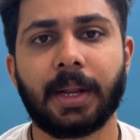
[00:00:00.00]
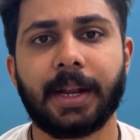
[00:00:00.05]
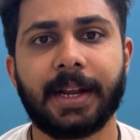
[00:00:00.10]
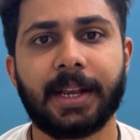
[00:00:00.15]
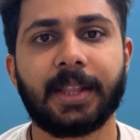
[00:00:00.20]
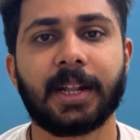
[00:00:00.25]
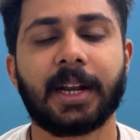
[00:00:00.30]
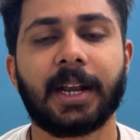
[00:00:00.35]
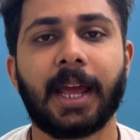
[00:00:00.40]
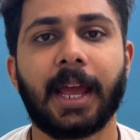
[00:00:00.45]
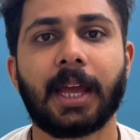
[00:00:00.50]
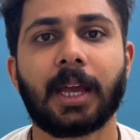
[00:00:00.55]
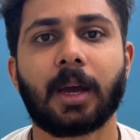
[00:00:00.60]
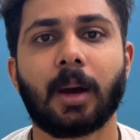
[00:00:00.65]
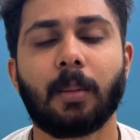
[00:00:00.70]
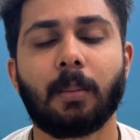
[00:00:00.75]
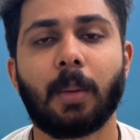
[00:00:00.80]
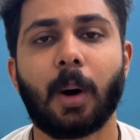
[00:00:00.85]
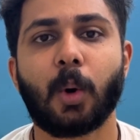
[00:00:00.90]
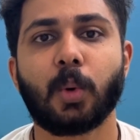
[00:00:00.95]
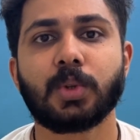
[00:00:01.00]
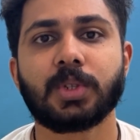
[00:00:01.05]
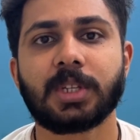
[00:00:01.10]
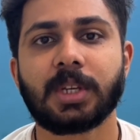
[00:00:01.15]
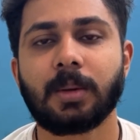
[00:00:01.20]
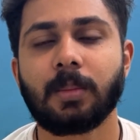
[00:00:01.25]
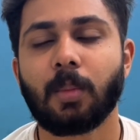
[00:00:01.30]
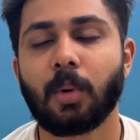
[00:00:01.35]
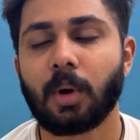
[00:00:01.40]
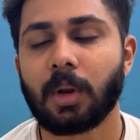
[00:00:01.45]
hit the deck,
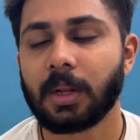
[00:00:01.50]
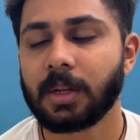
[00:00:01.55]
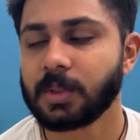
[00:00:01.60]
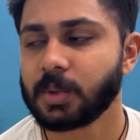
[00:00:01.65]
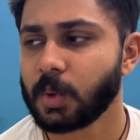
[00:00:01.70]
bouncy bowler.